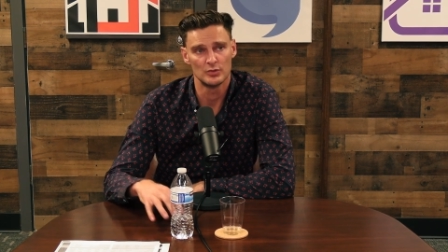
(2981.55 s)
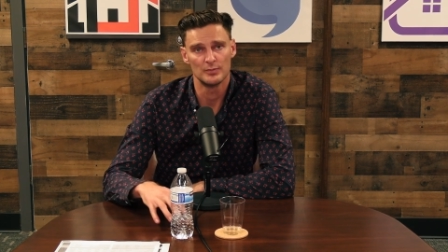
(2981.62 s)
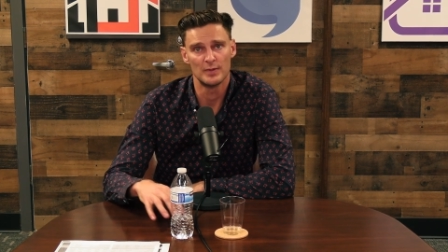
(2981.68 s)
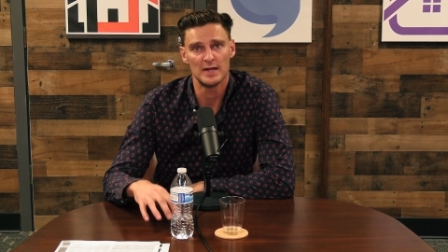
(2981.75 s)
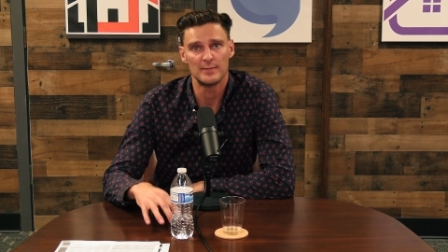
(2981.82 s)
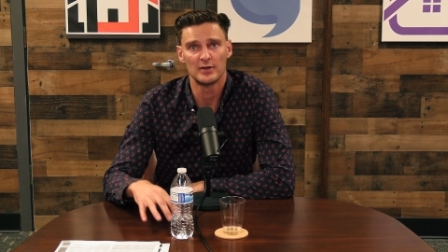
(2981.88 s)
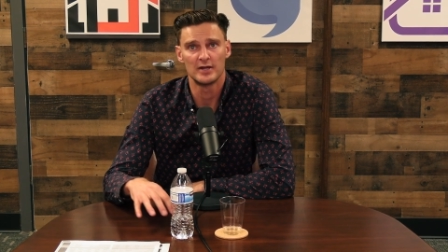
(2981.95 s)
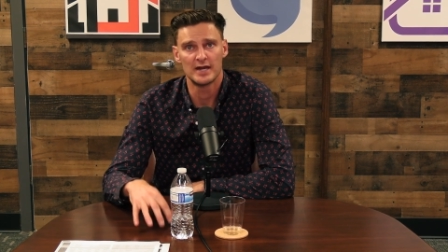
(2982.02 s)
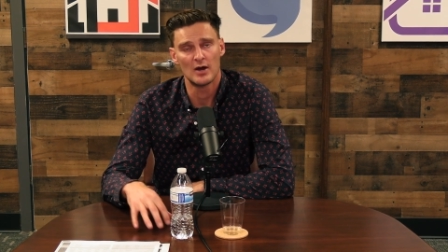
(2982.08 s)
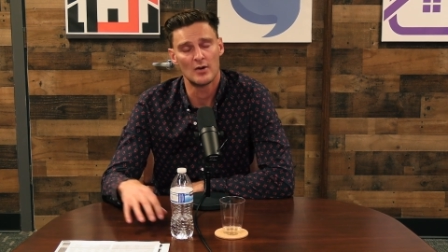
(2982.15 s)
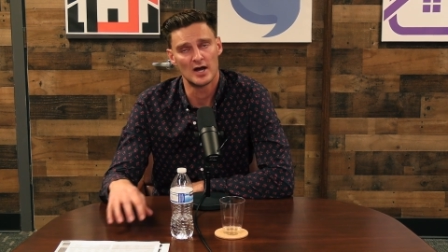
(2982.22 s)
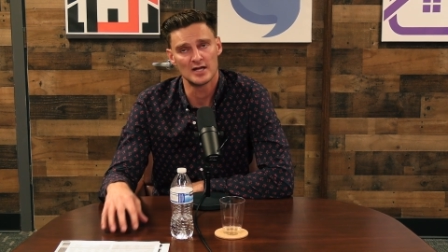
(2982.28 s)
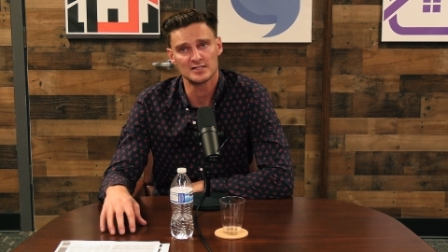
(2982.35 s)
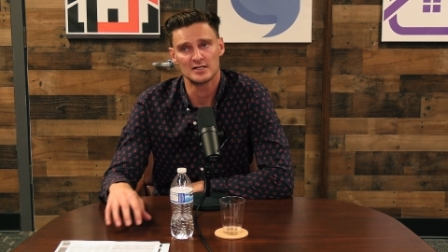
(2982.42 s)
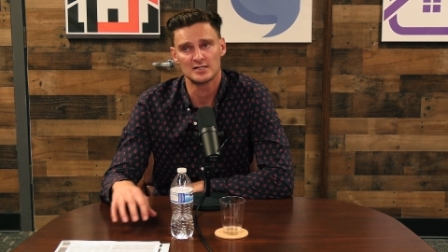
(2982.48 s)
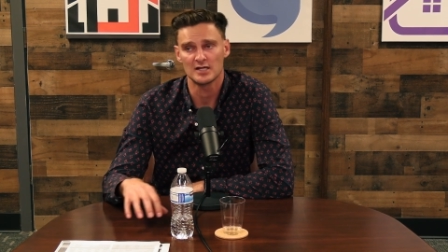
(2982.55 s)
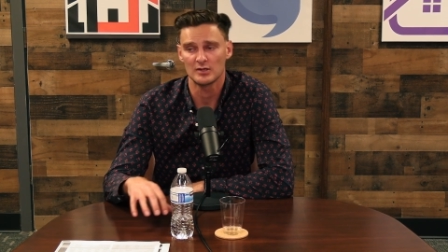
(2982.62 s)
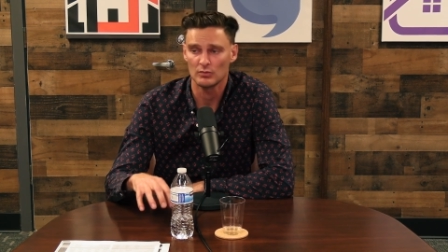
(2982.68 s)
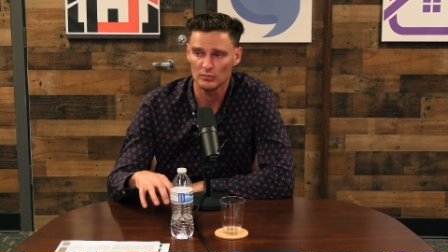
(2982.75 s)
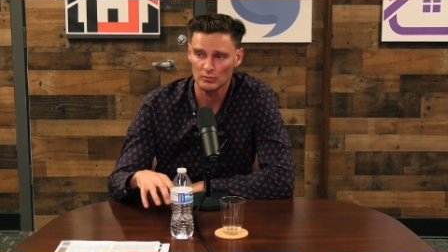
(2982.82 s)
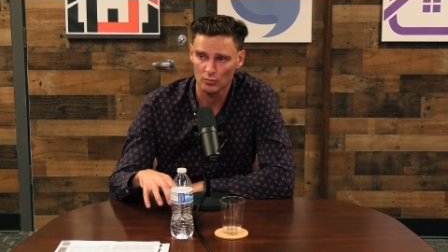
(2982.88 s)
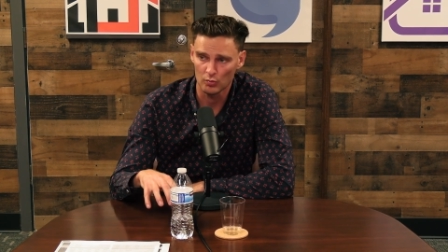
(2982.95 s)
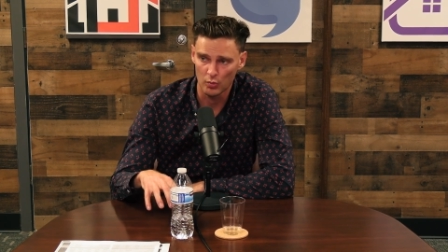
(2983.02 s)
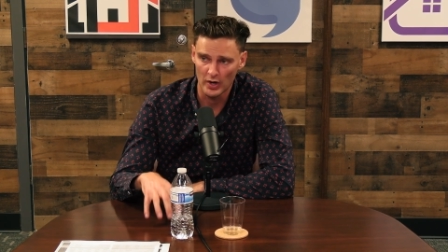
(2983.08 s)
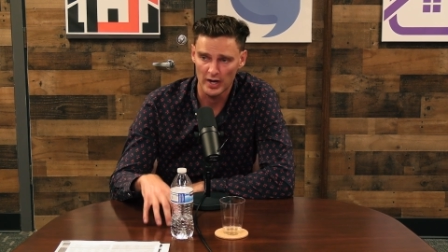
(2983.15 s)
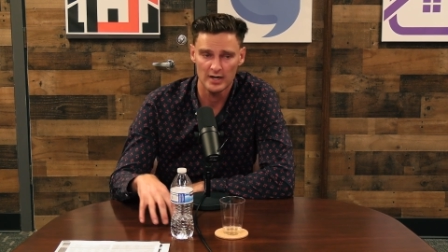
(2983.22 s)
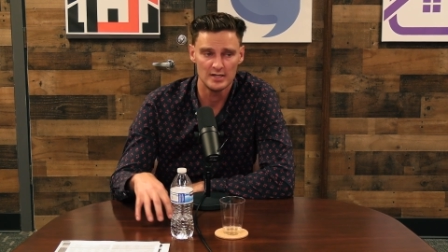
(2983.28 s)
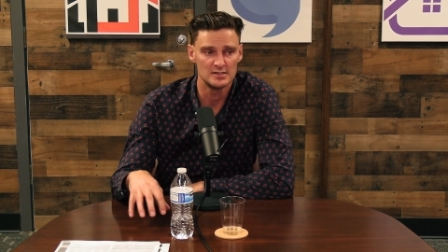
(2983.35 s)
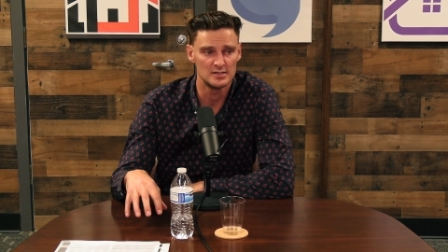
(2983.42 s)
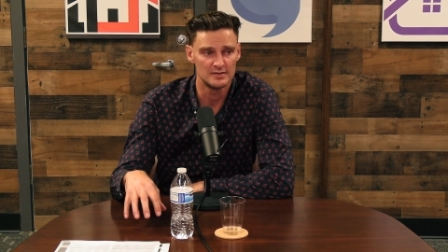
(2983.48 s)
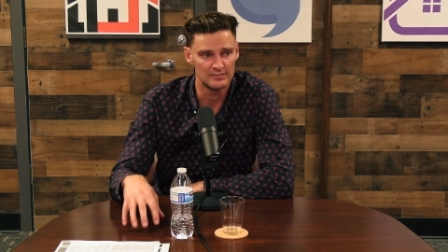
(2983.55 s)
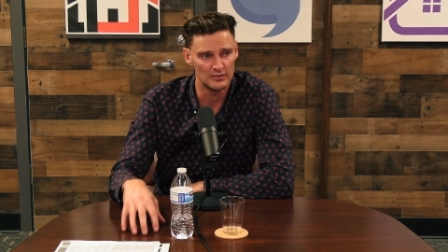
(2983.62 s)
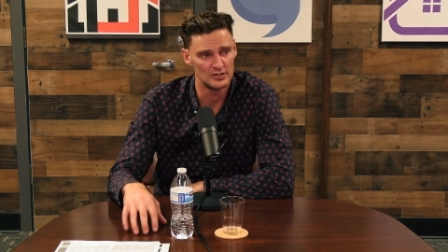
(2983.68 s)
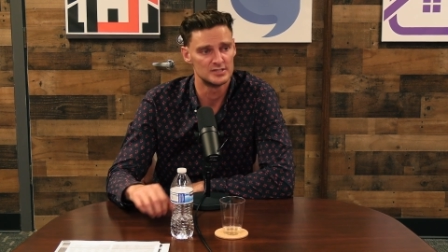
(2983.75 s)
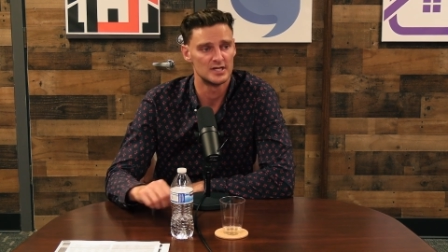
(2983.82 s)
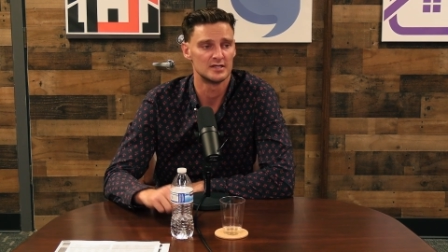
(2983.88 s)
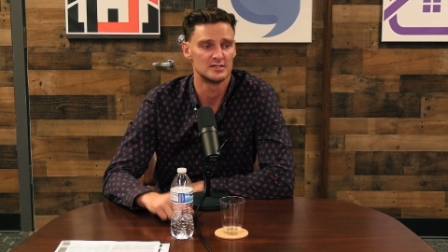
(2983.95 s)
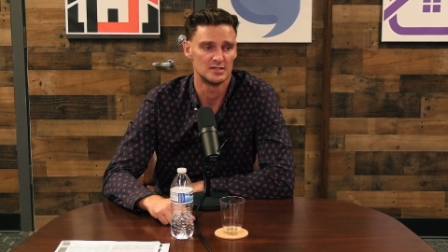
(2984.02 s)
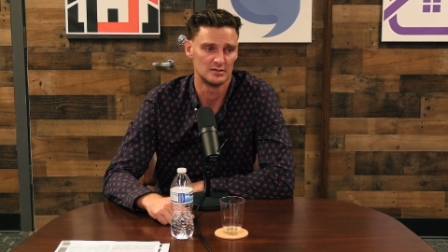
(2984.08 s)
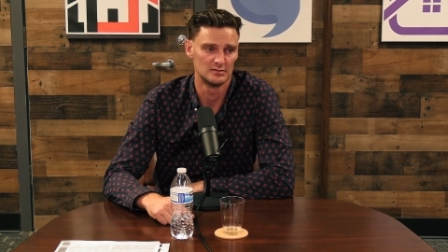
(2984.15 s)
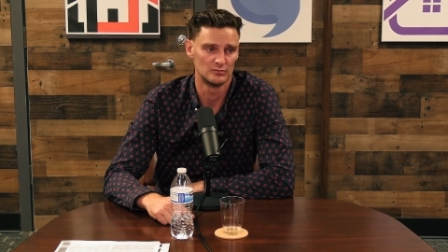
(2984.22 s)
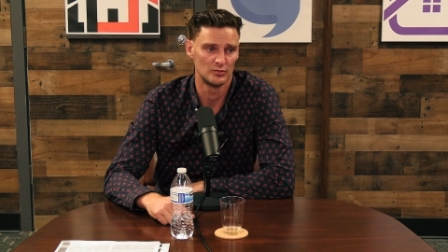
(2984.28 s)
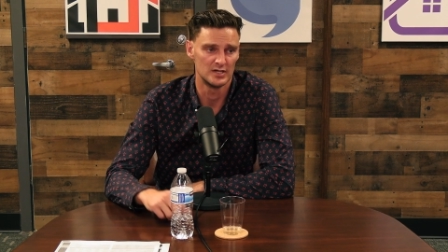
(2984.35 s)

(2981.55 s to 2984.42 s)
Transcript: So we, people are now asking us like, when's the first exit?